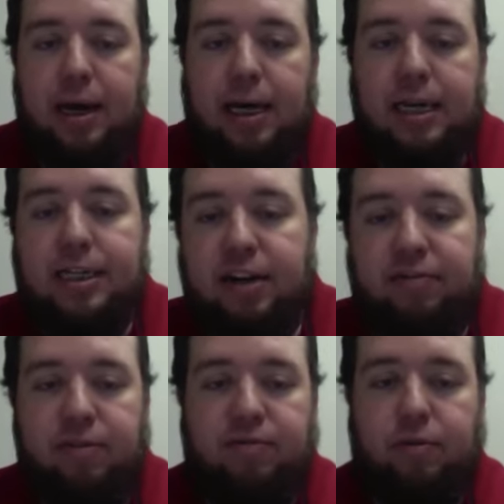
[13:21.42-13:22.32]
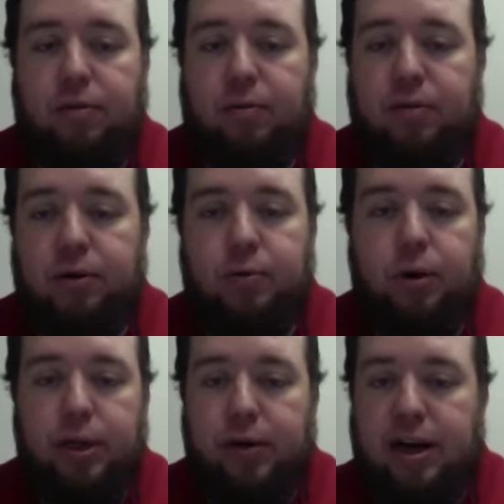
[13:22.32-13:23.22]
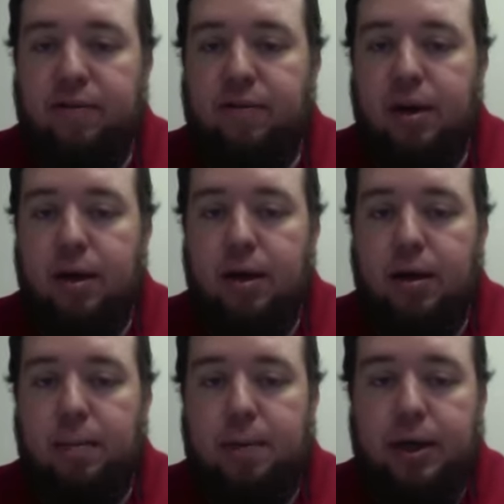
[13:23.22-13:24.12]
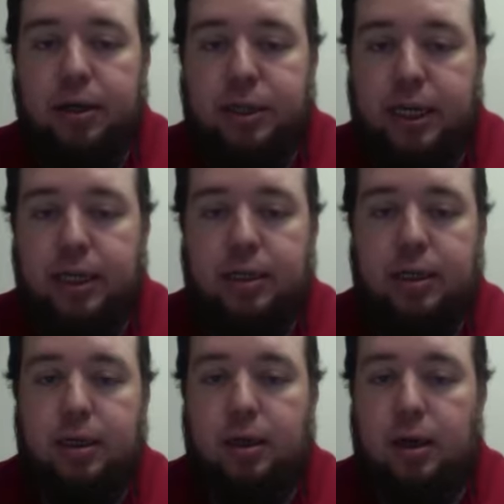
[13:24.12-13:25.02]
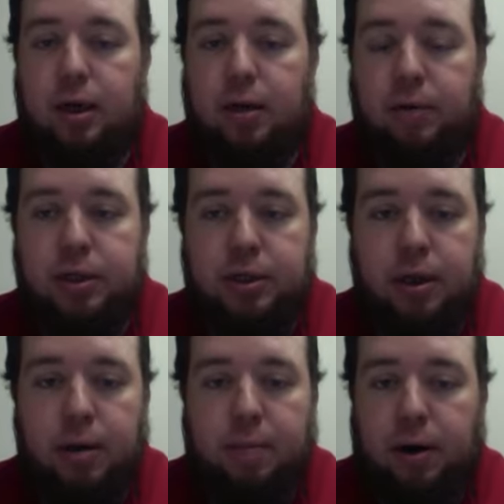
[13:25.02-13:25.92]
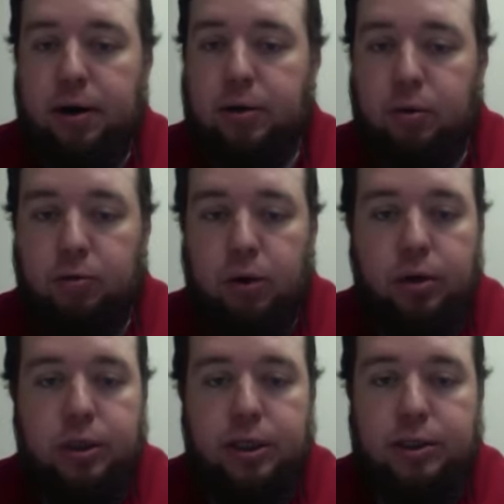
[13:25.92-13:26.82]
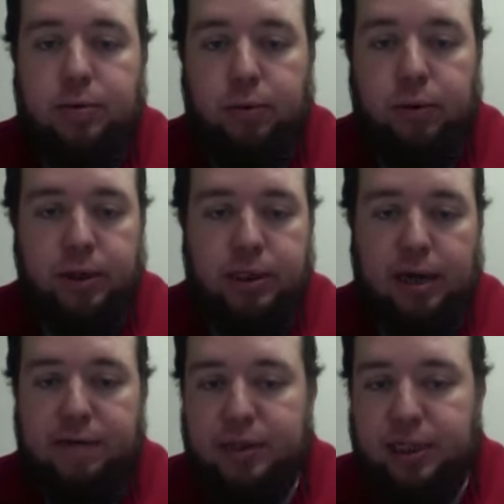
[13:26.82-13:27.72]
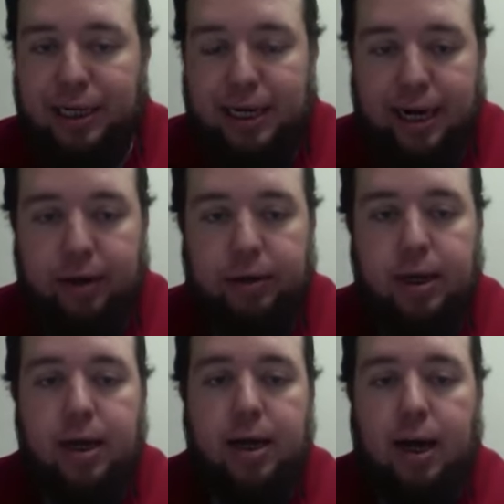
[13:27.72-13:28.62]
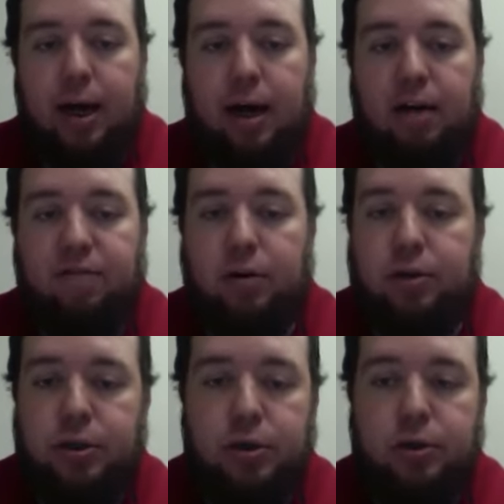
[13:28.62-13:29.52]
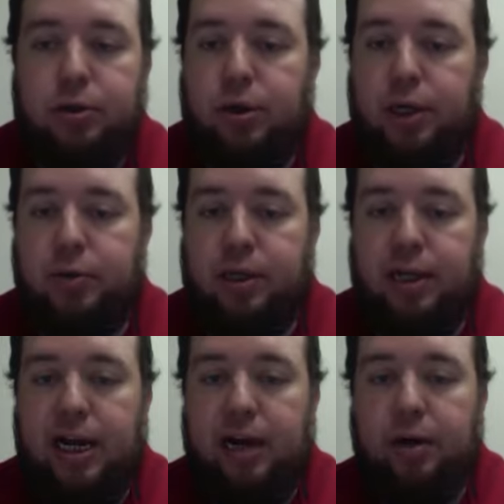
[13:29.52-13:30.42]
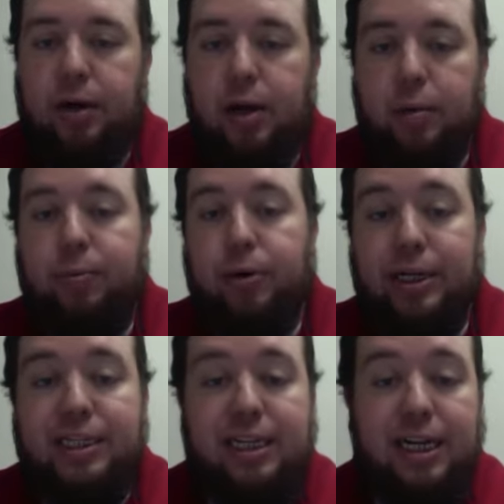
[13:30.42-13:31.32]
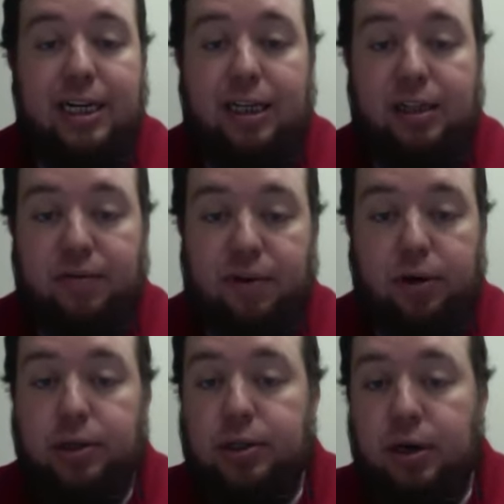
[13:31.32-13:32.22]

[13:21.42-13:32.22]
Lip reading: in a different form. Verse 1, you have berashit, which is a particle. Rosh, its root is obviously a noun. Verse 2 starts with a noun preceding the verb,